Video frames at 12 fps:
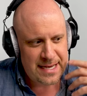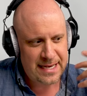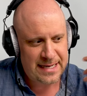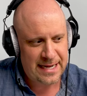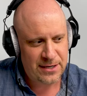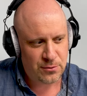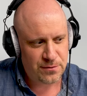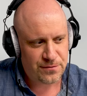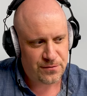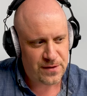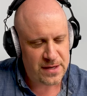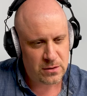And I don't
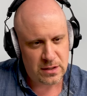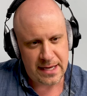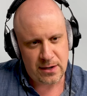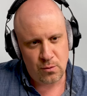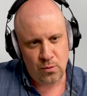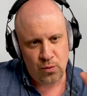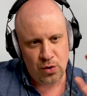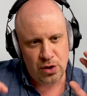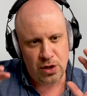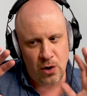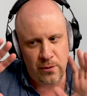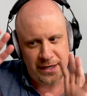feel like we're
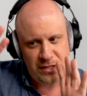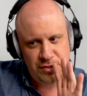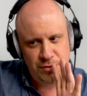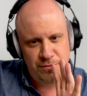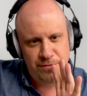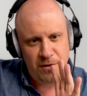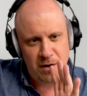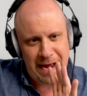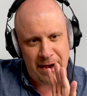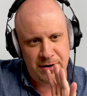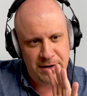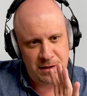going too far
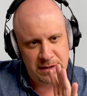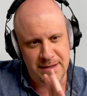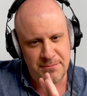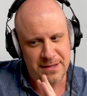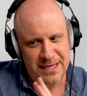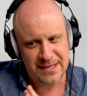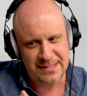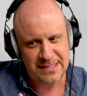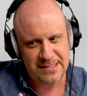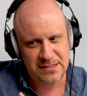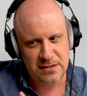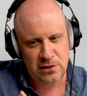out on a limb because
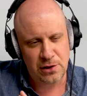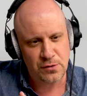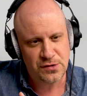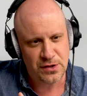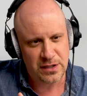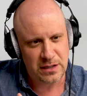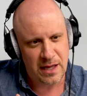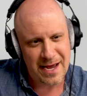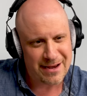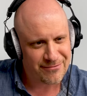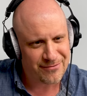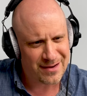it's closer to
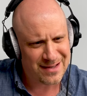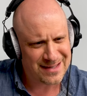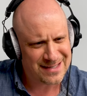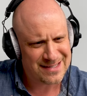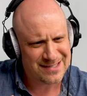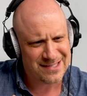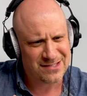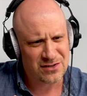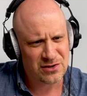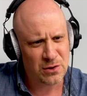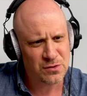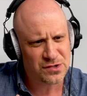life. I think this is
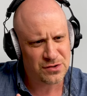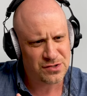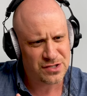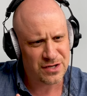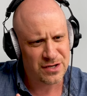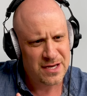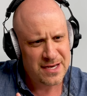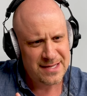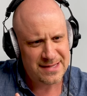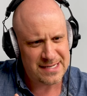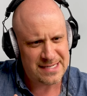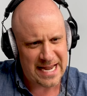closer to
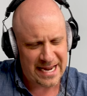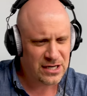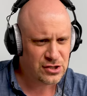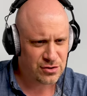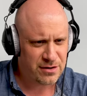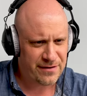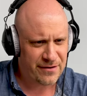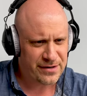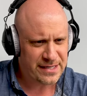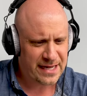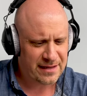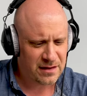the danger of
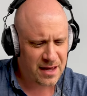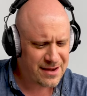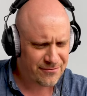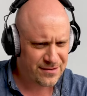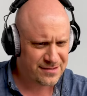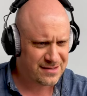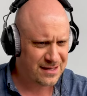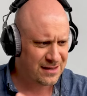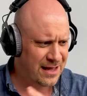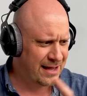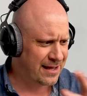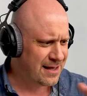everyday life, is that
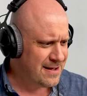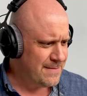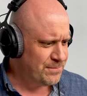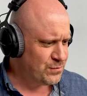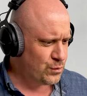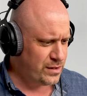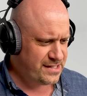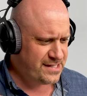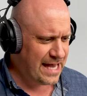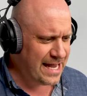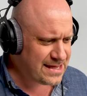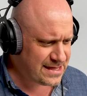like we
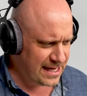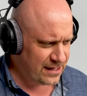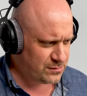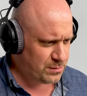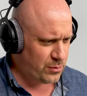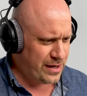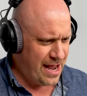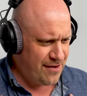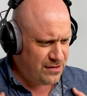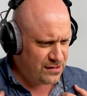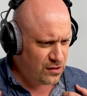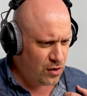say things, but we have
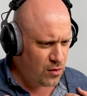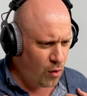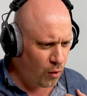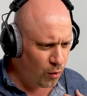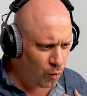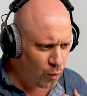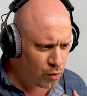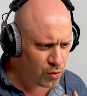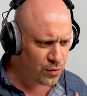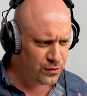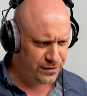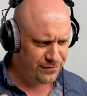this whole
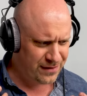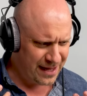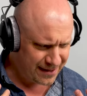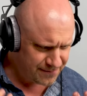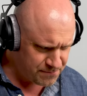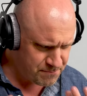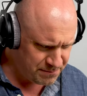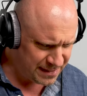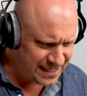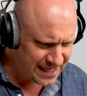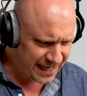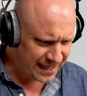world of like
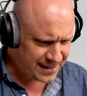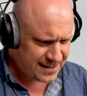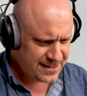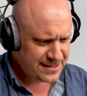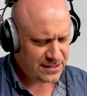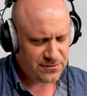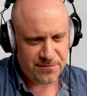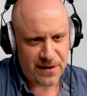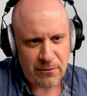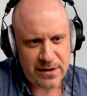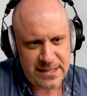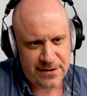meaning that's
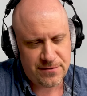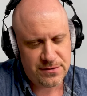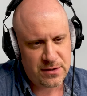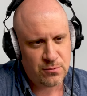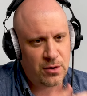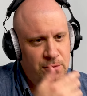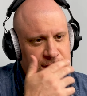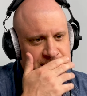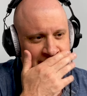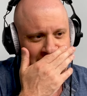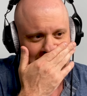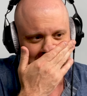very different than what we're saying.